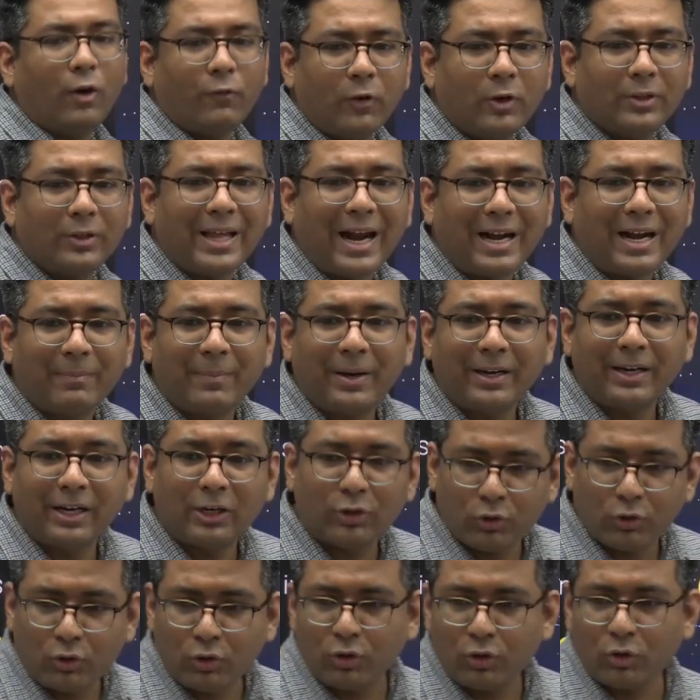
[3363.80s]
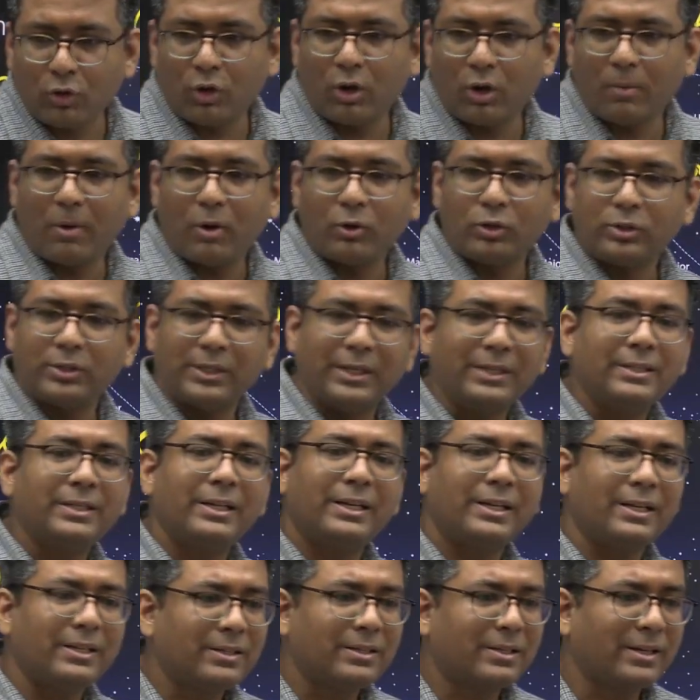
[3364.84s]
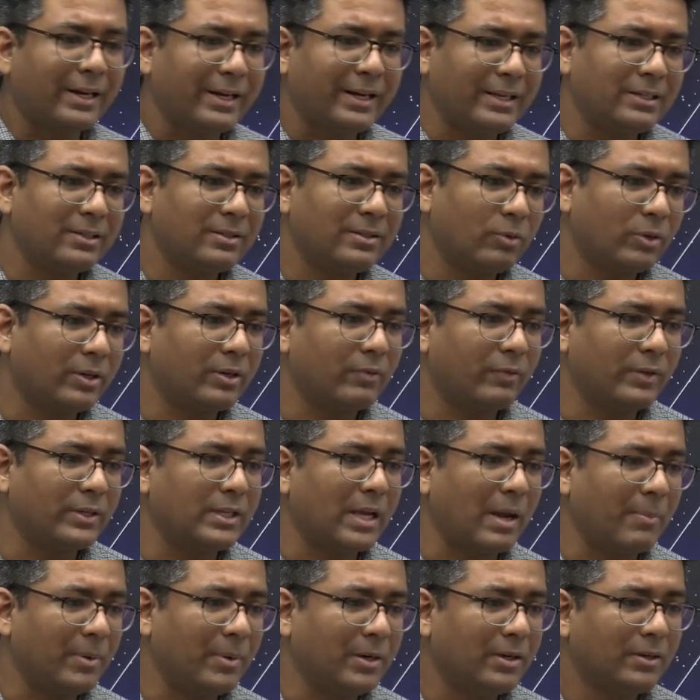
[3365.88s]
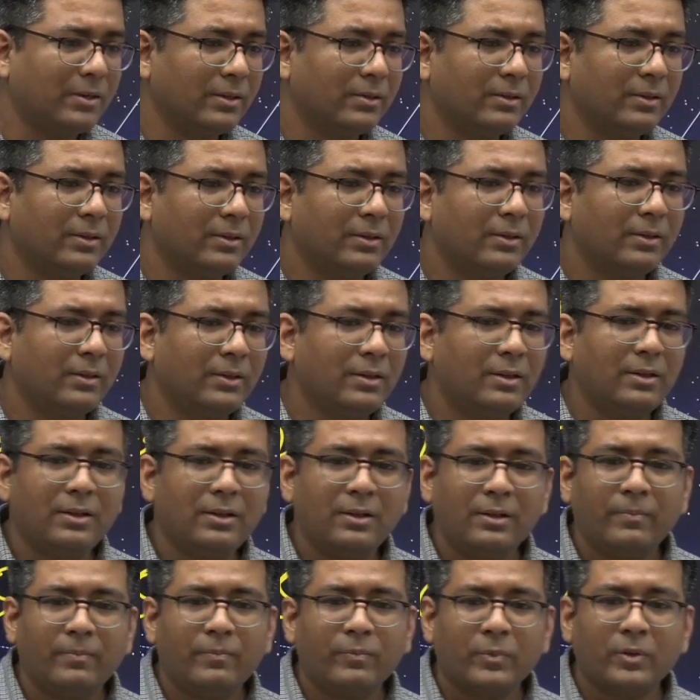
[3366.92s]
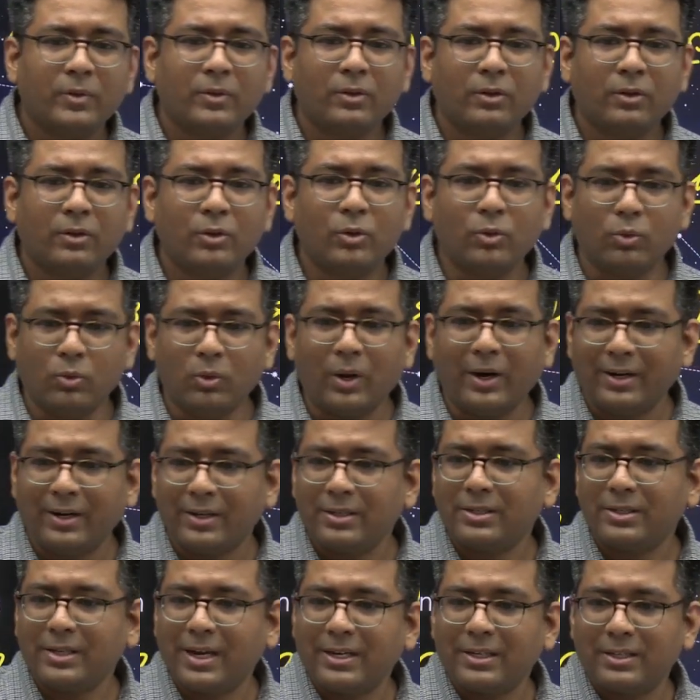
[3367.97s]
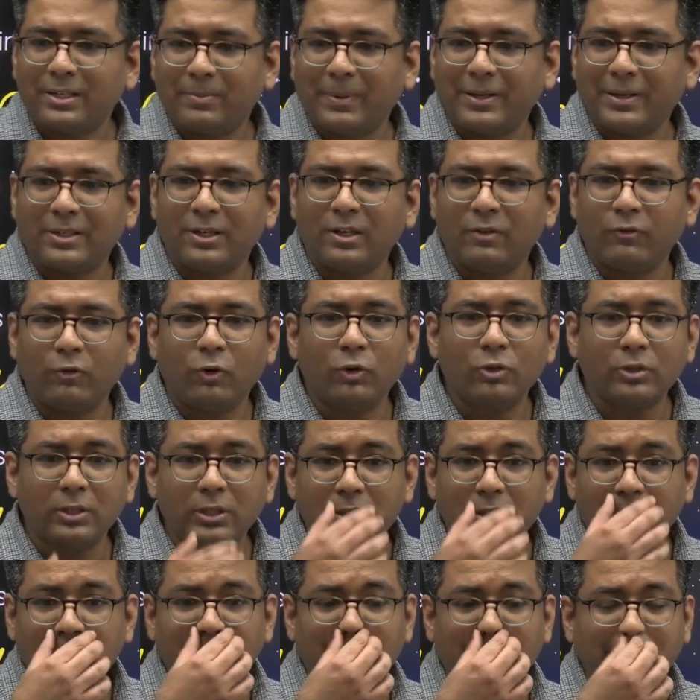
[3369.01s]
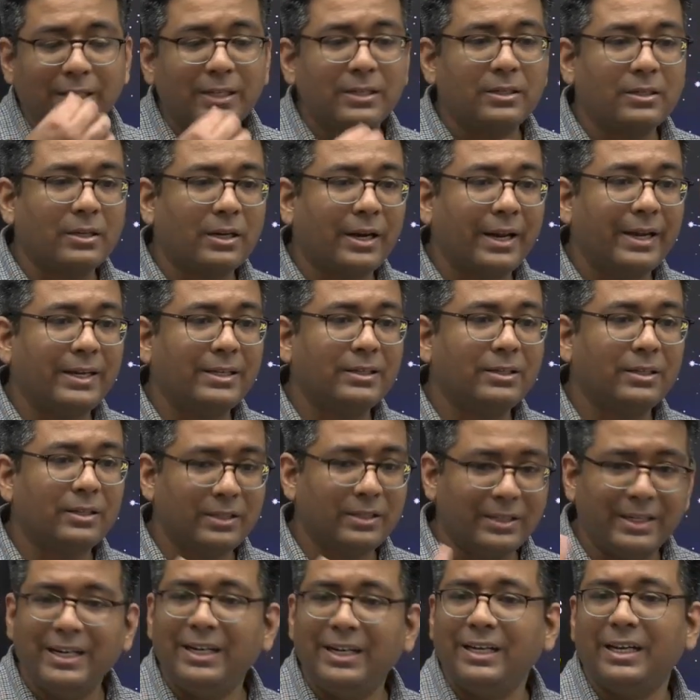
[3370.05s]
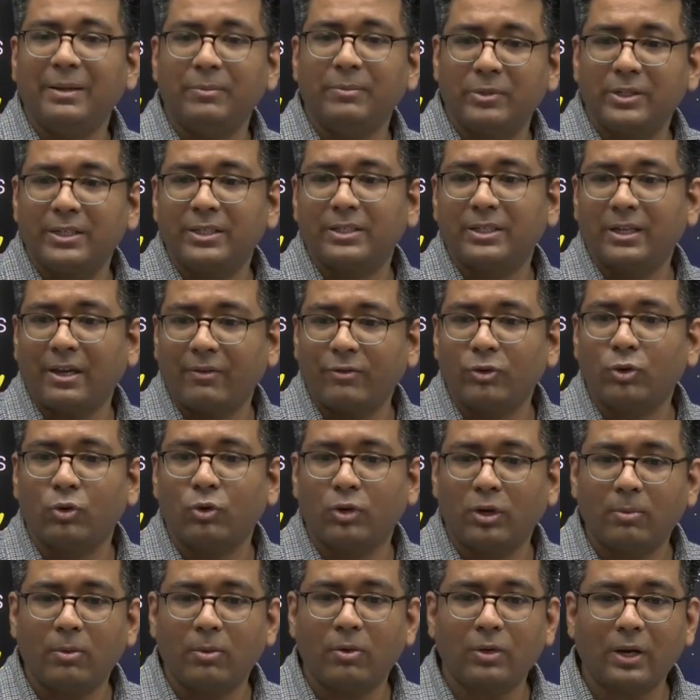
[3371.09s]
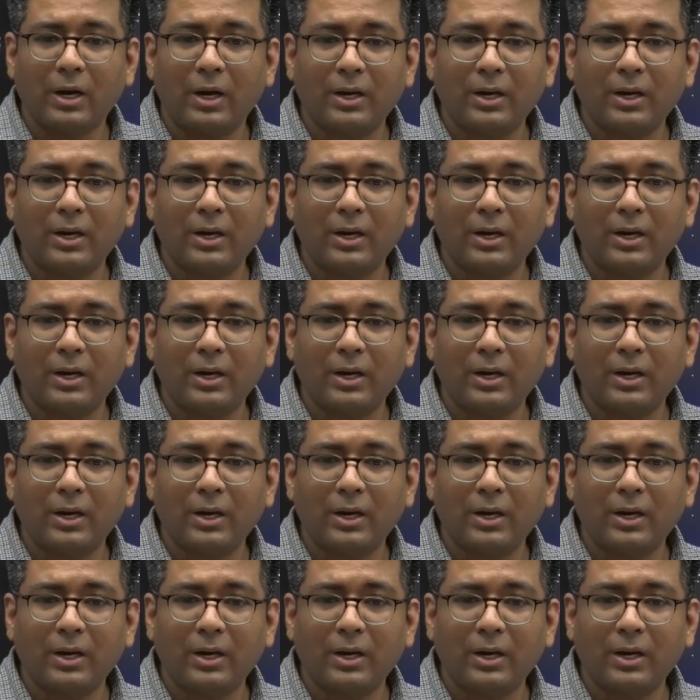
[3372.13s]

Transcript: that matter, do you know about surgical strikes which happen? You understand special forces, surgical strikes, SEAL Team 6, have you known about that?